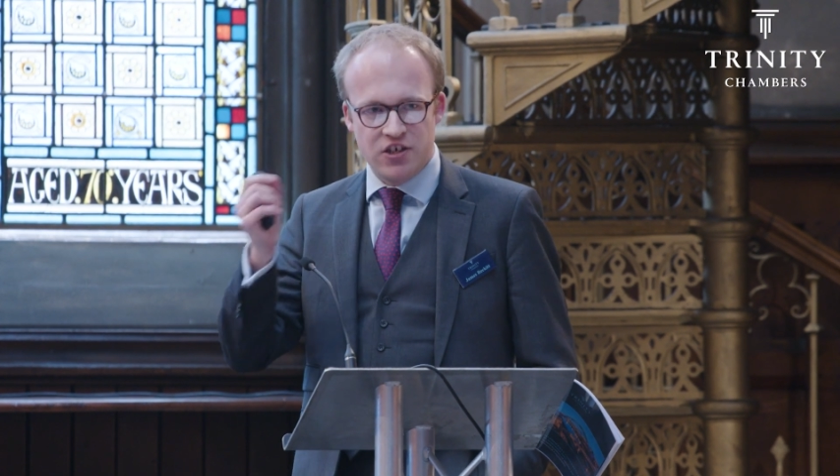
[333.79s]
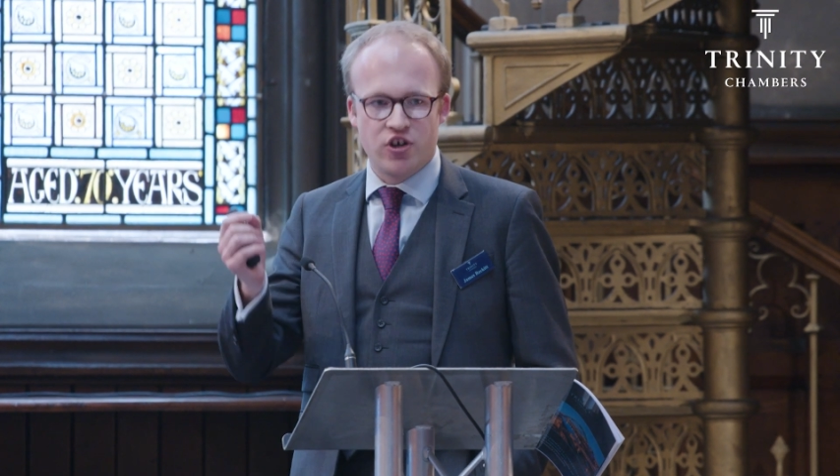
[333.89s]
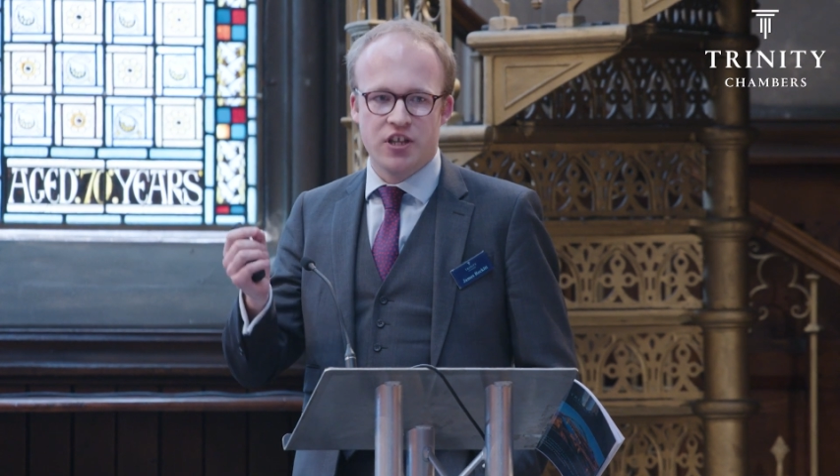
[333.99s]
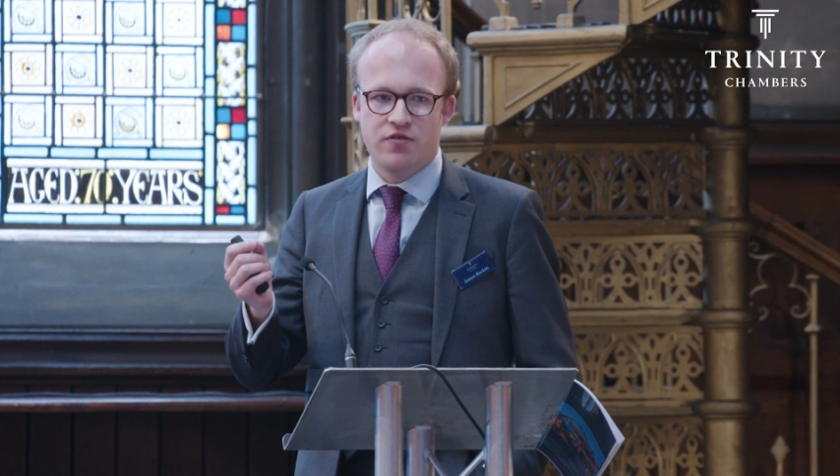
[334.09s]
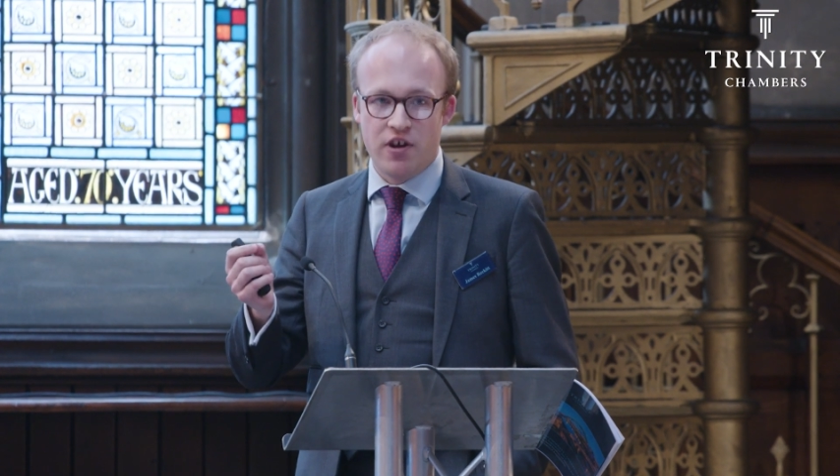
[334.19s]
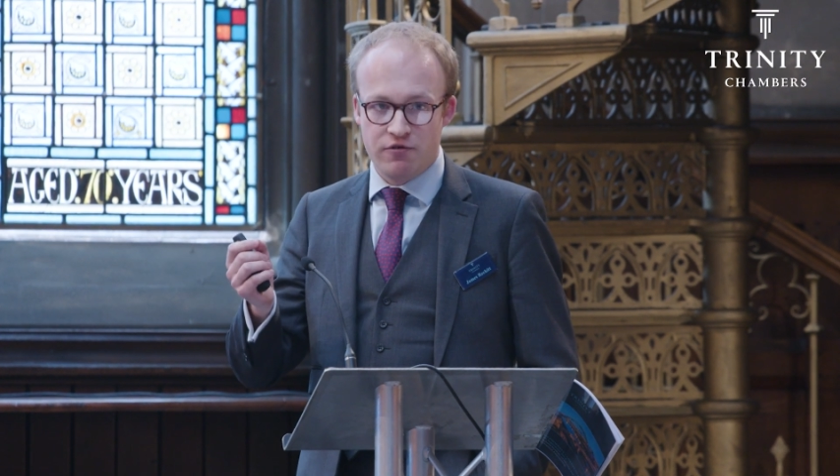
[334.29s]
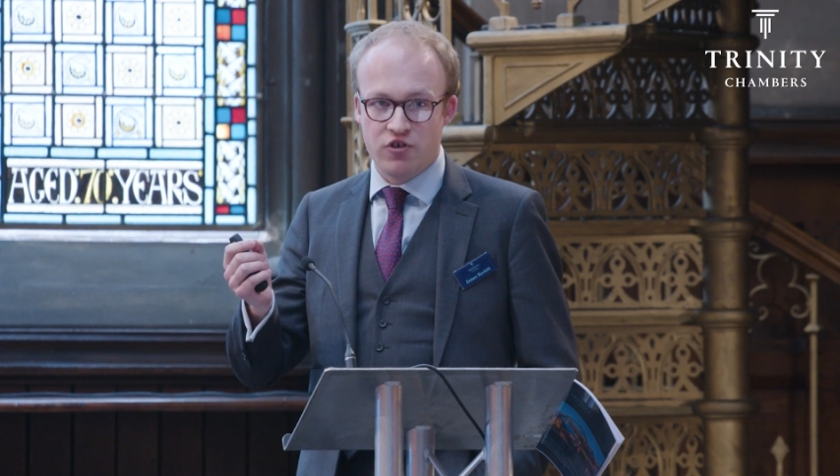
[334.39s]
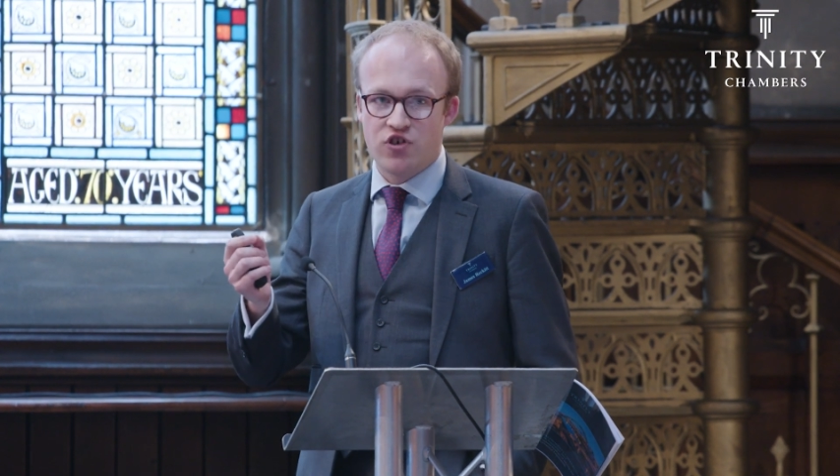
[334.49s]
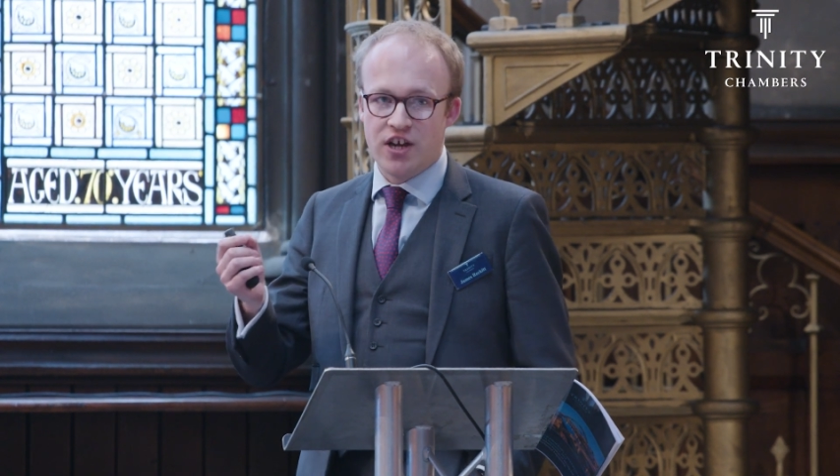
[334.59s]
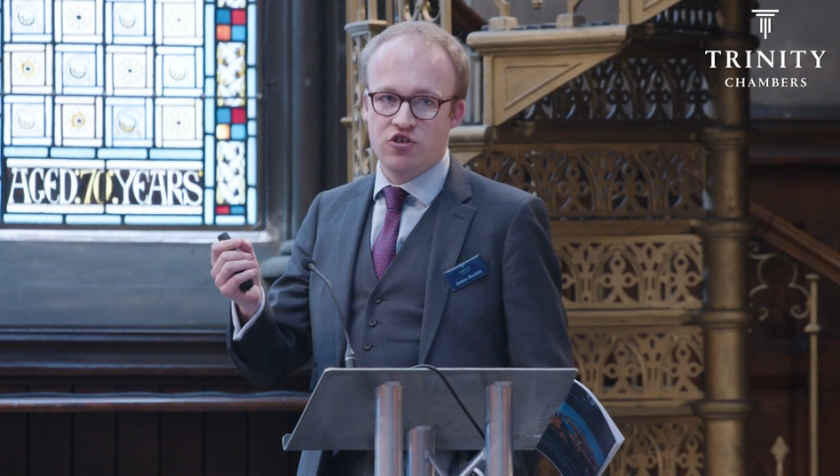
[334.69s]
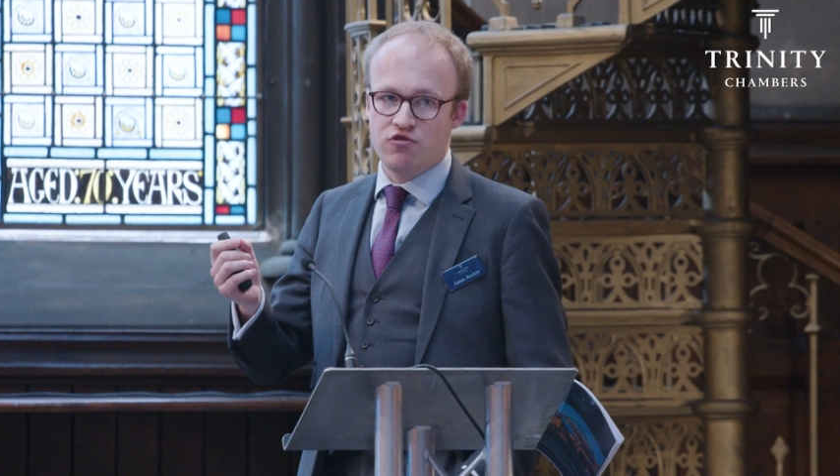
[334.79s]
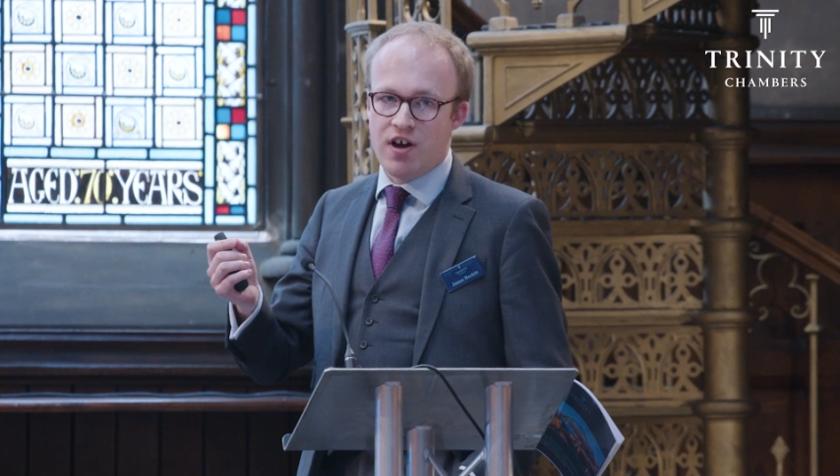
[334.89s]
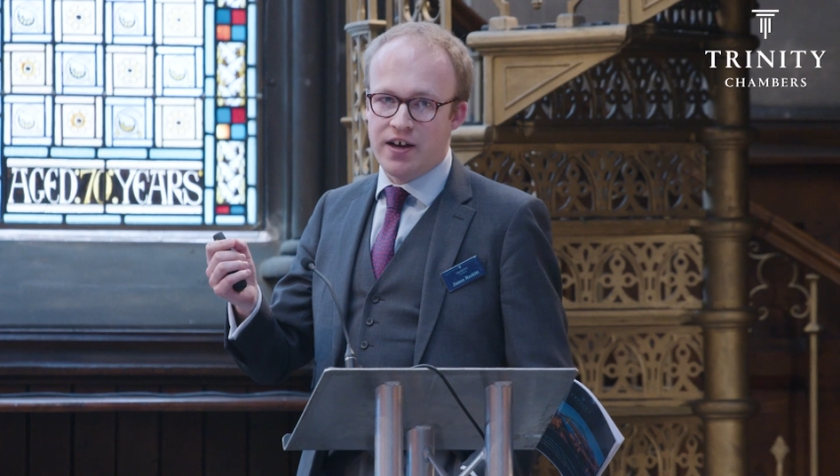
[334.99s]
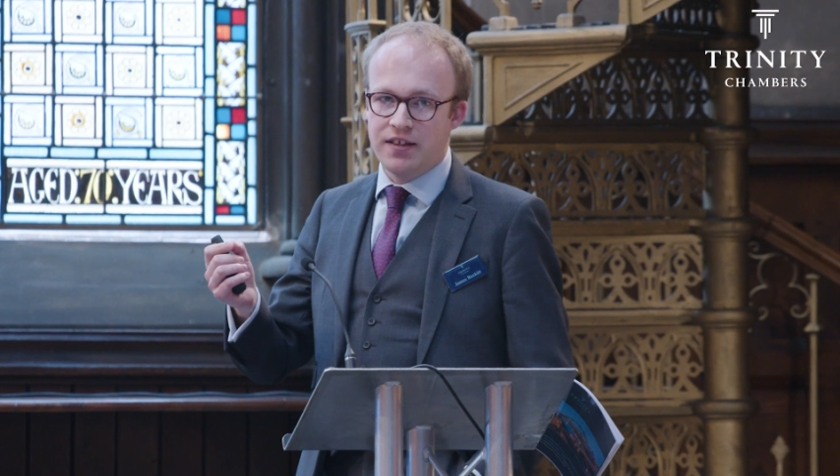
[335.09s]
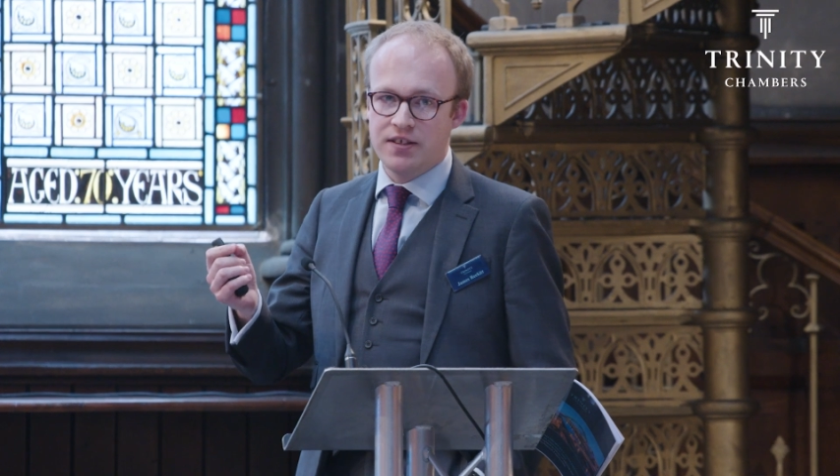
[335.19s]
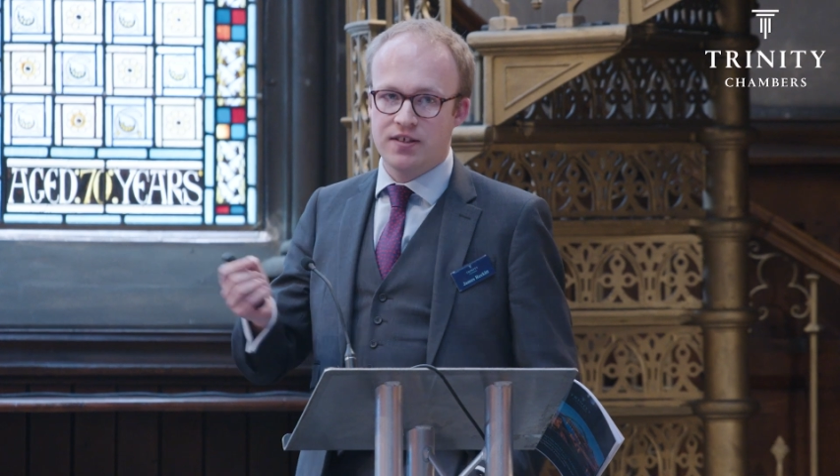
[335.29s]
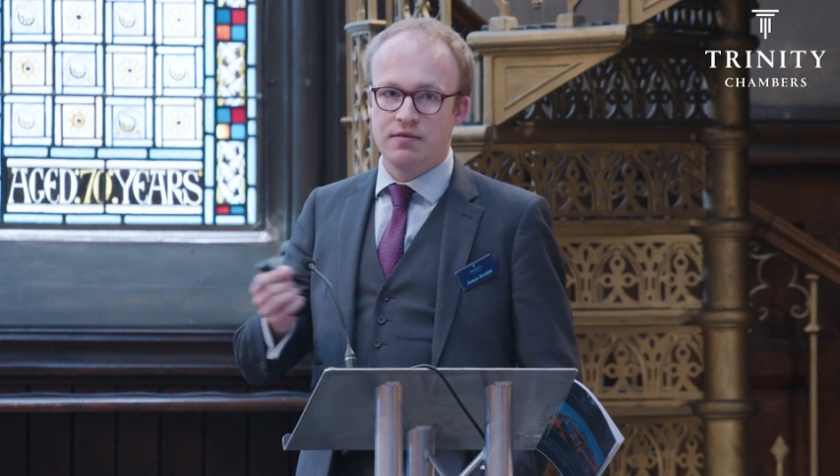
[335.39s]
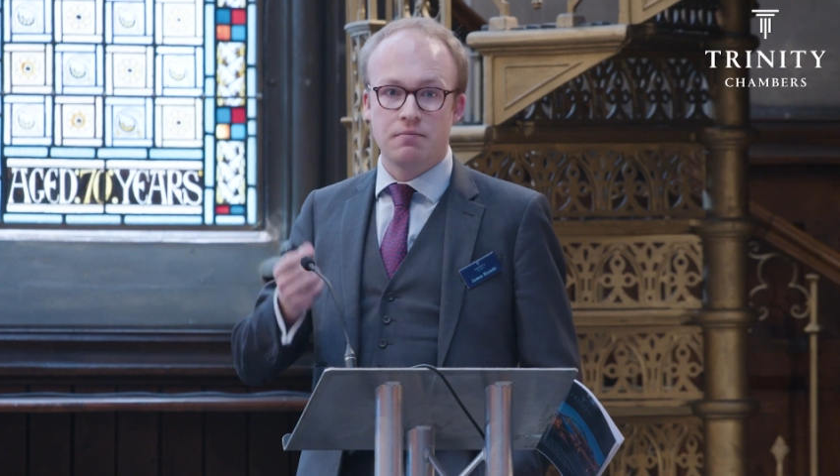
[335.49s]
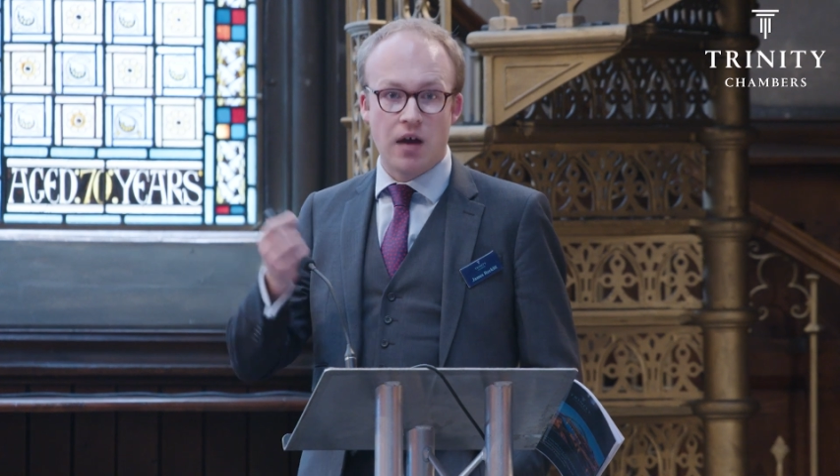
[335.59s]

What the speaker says: transfer of contractual rights